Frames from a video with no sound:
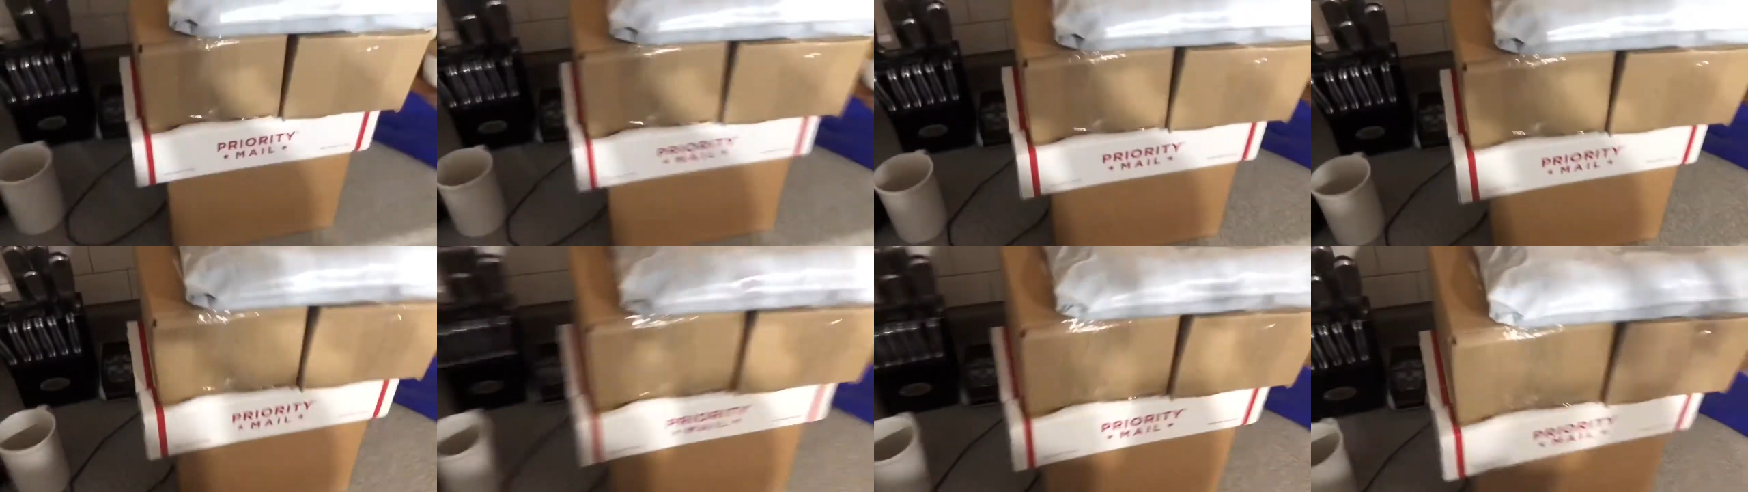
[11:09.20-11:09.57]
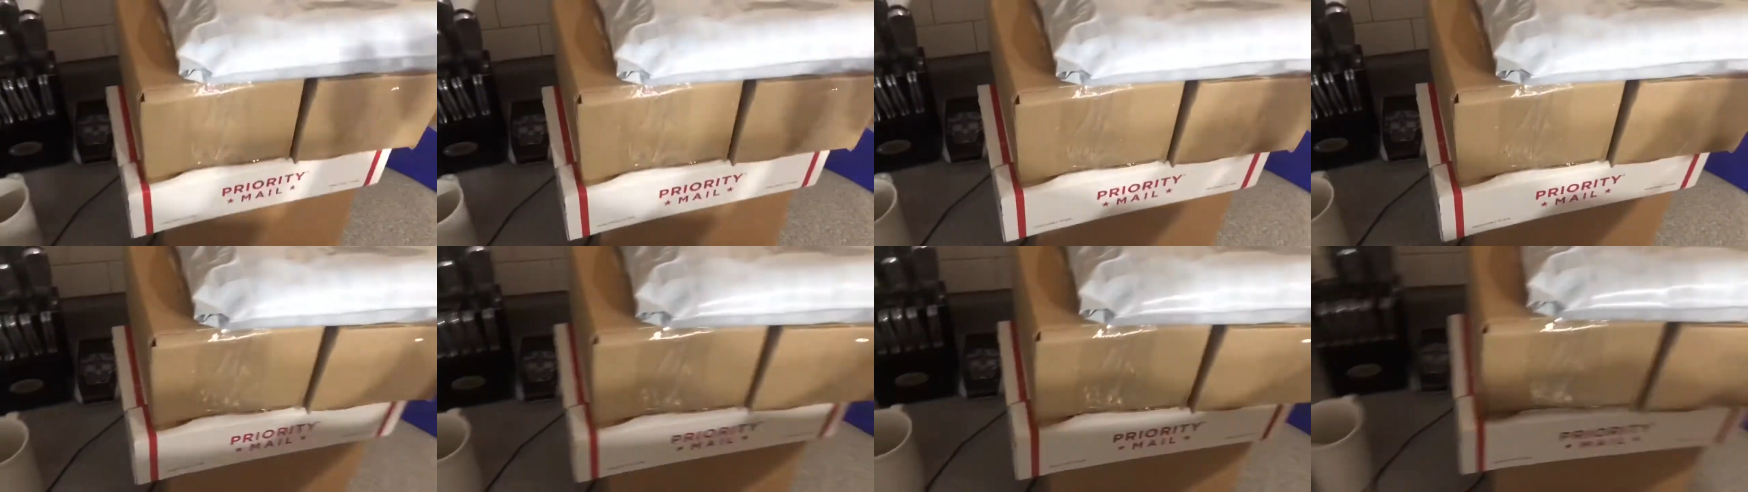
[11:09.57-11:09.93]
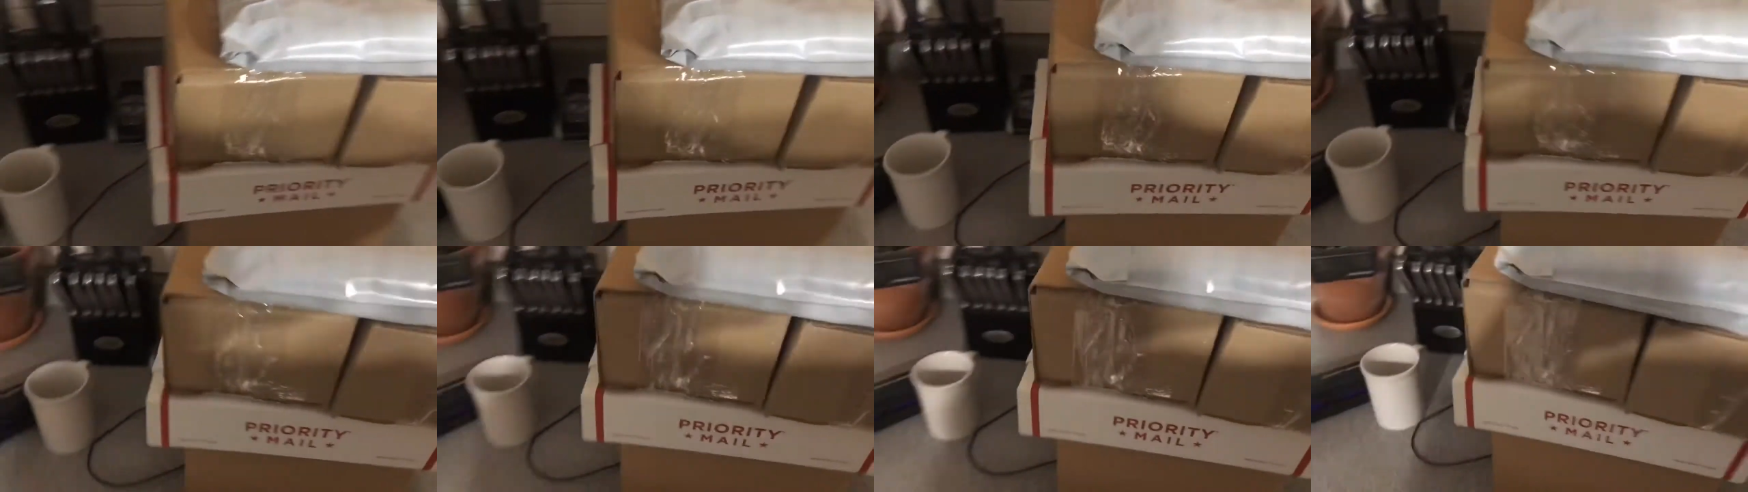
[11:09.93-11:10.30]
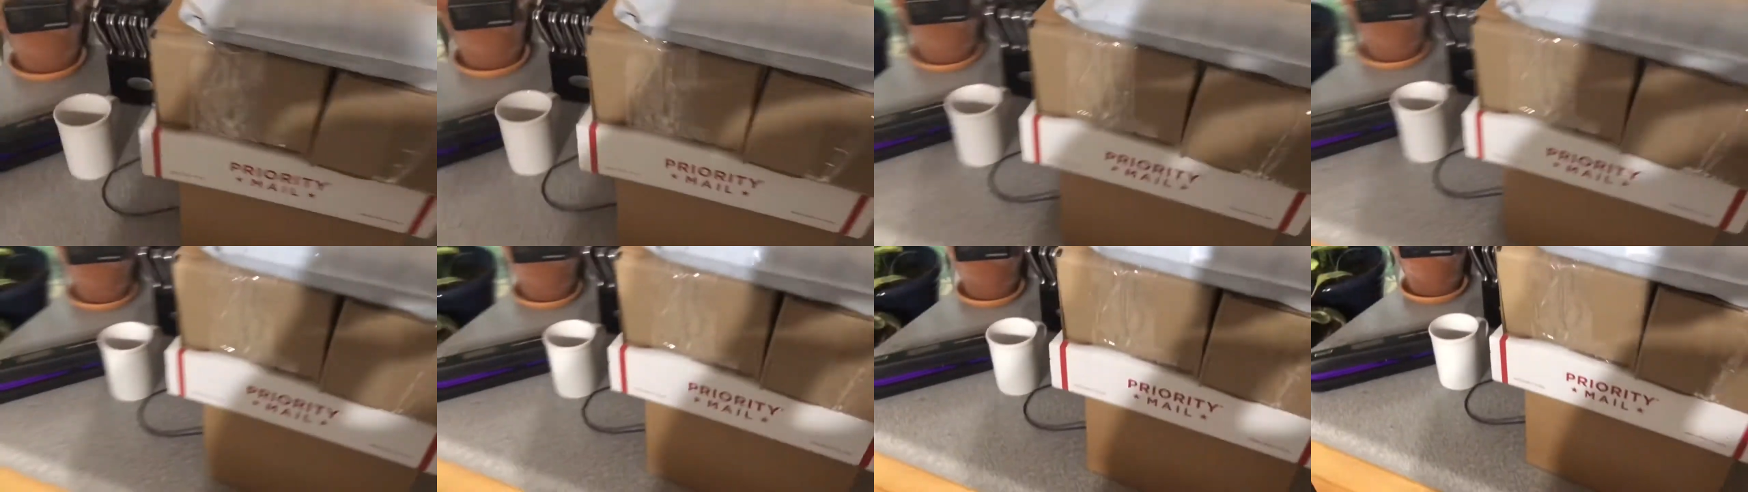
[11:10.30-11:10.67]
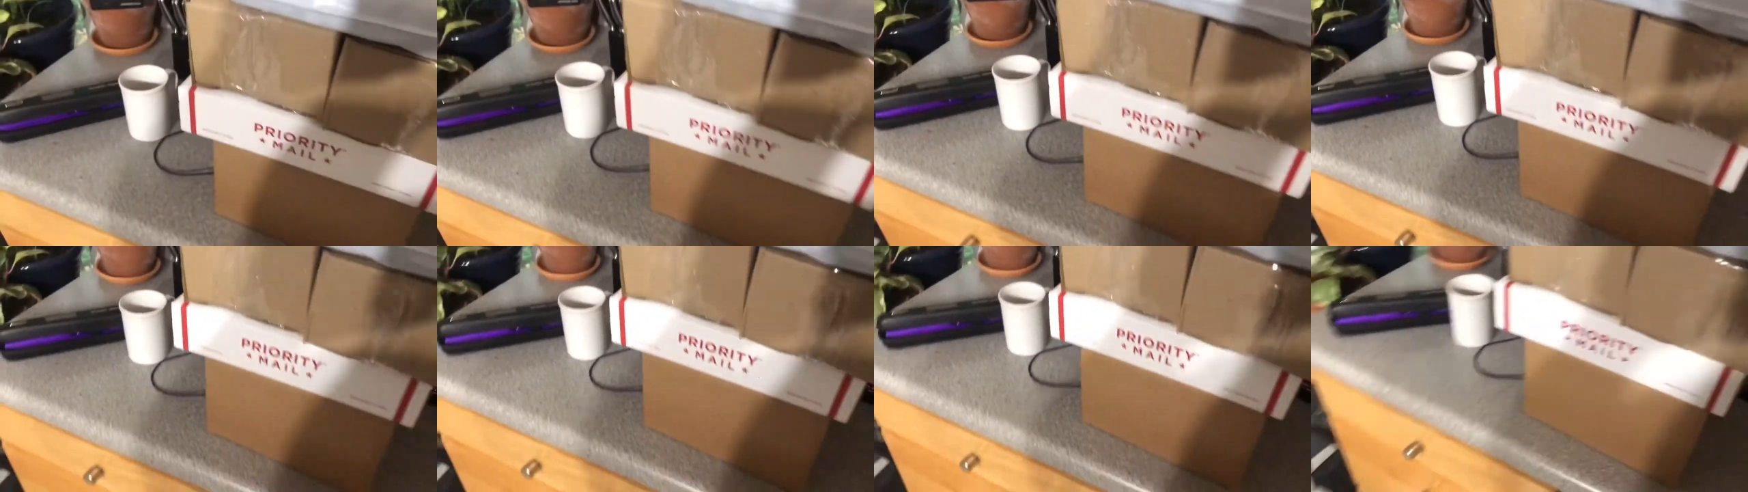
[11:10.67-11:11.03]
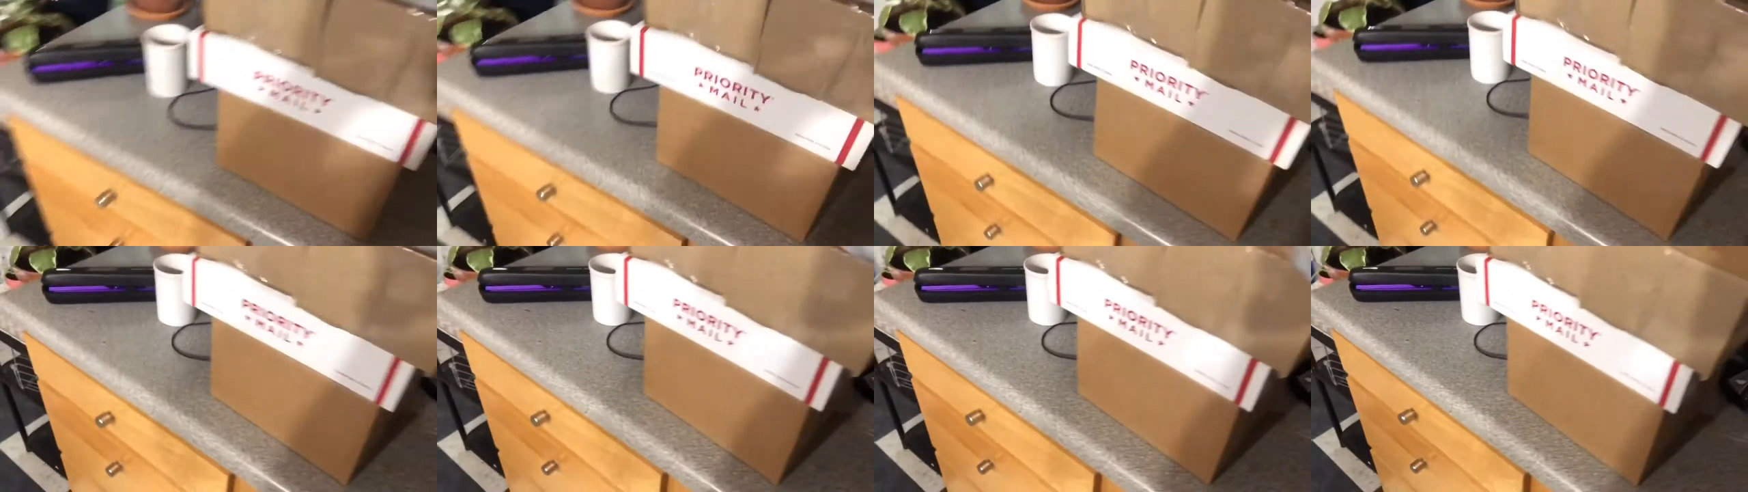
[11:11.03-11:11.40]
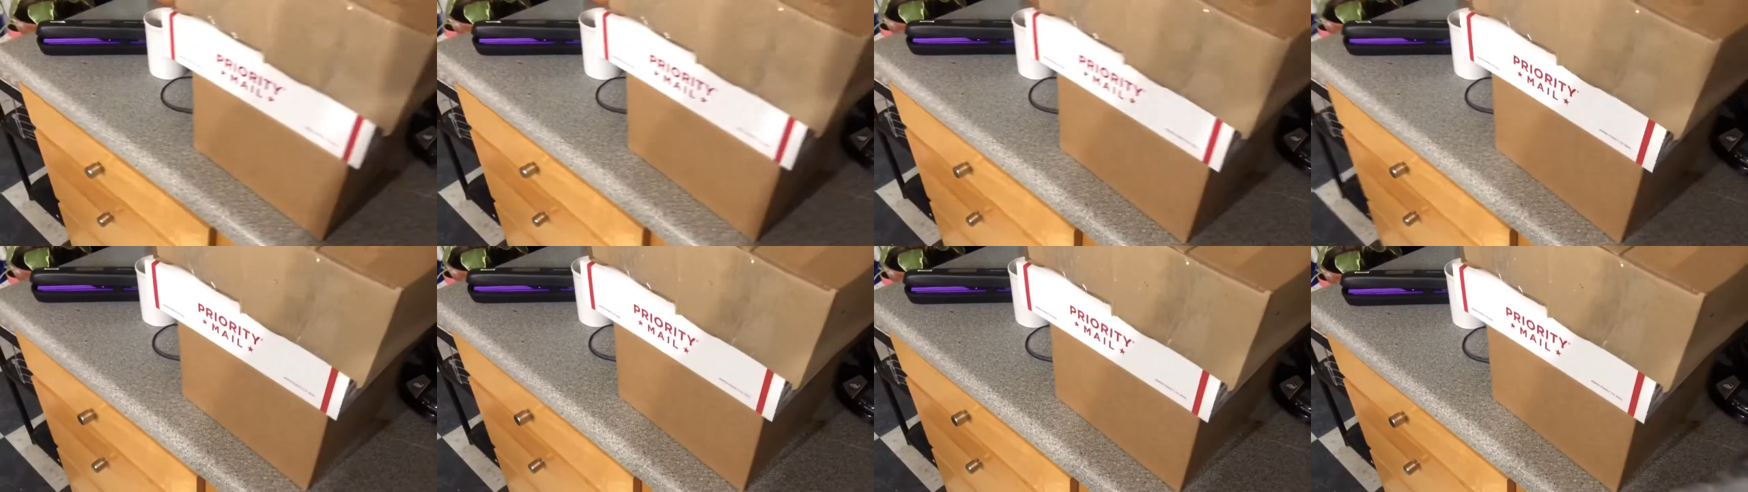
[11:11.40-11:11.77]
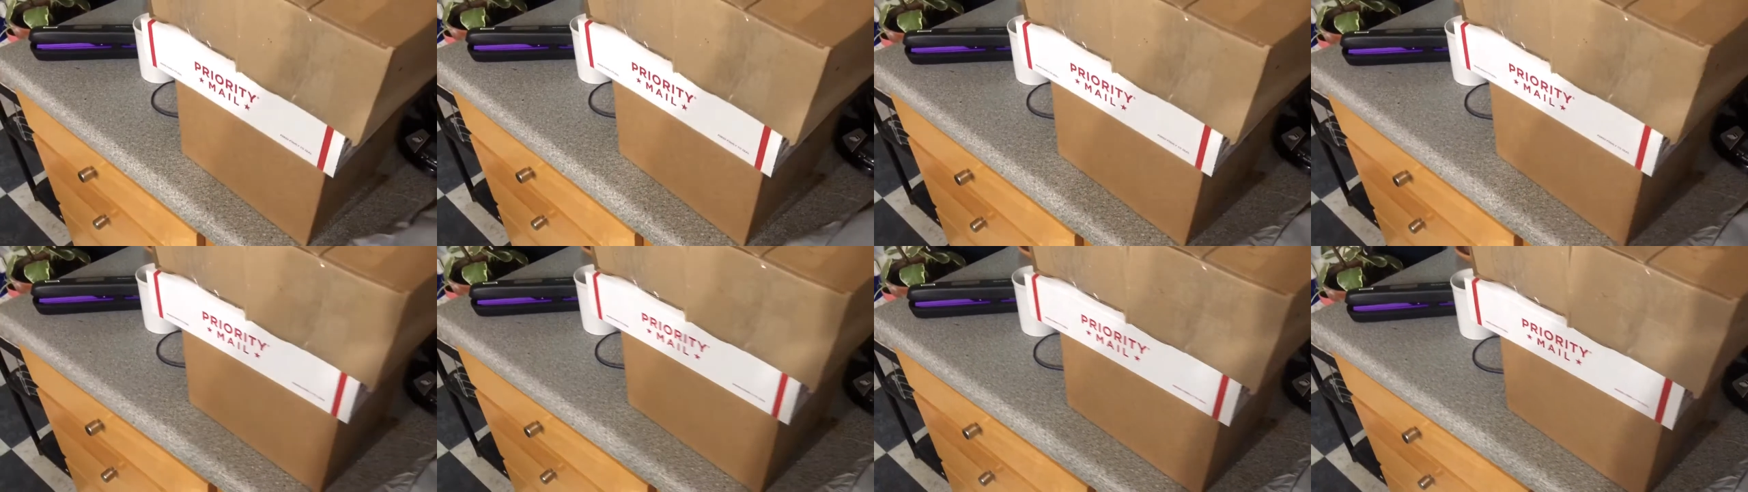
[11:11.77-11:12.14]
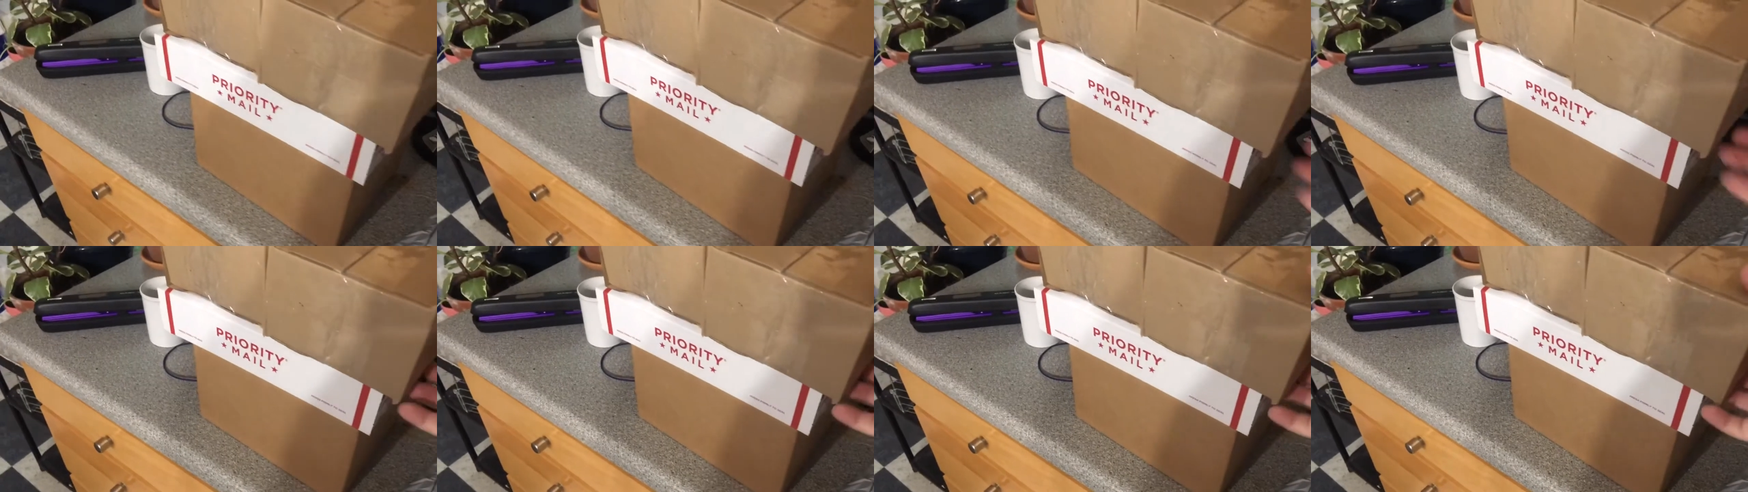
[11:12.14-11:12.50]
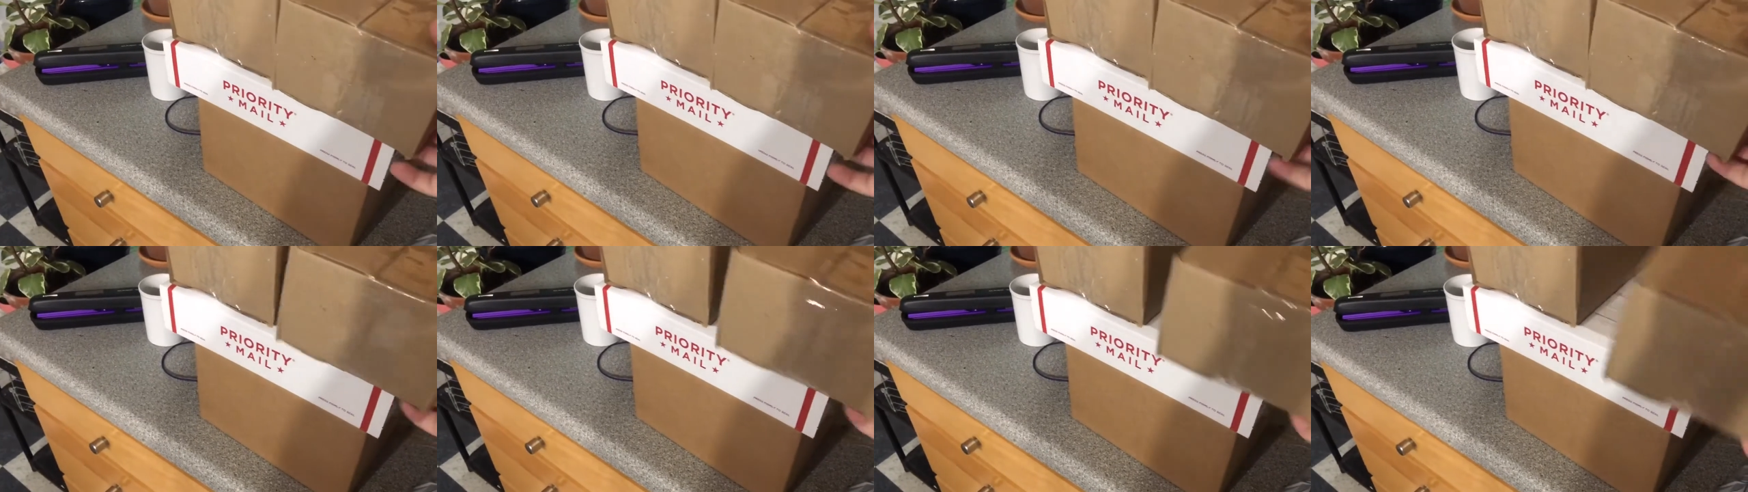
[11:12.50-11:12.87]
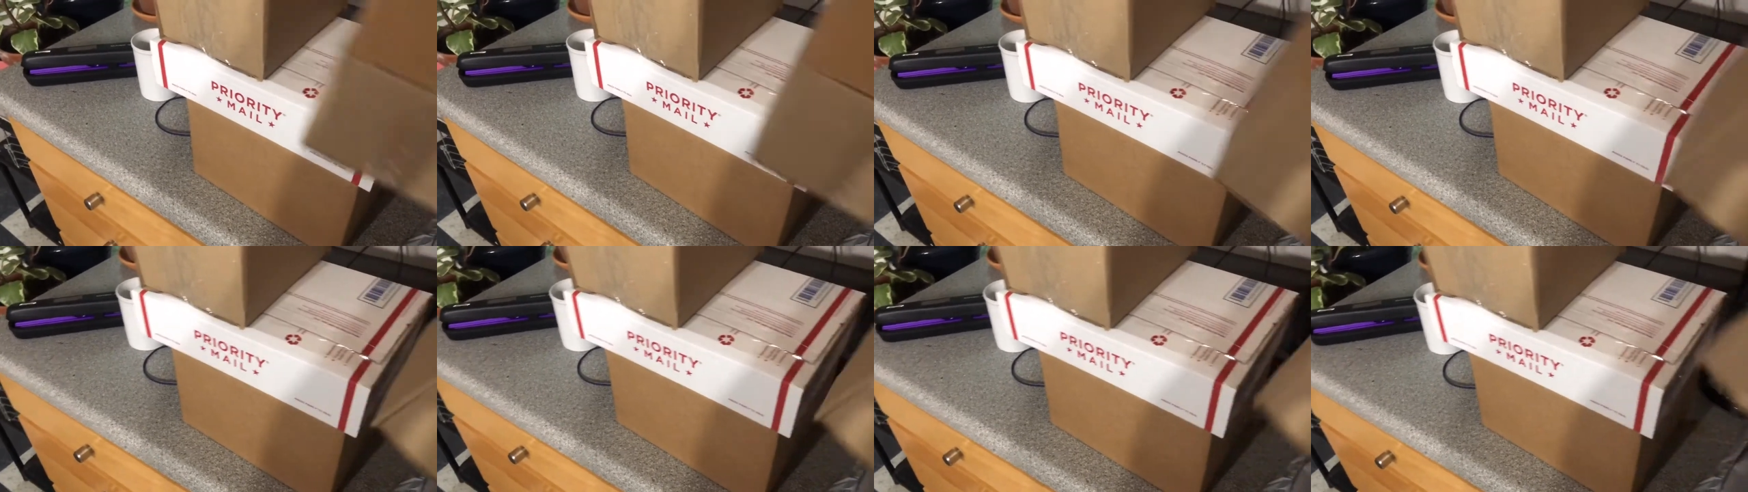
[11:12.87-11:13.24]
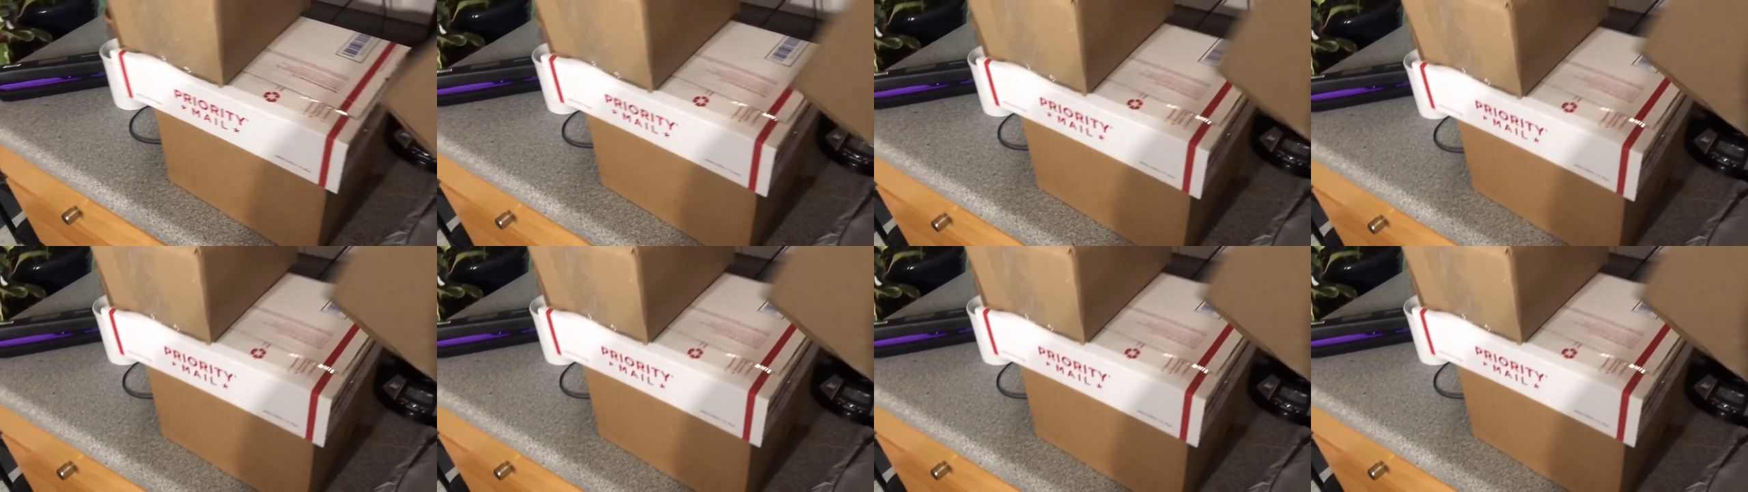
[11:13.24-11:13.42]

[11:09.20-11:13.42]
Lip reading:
(no speaker visible)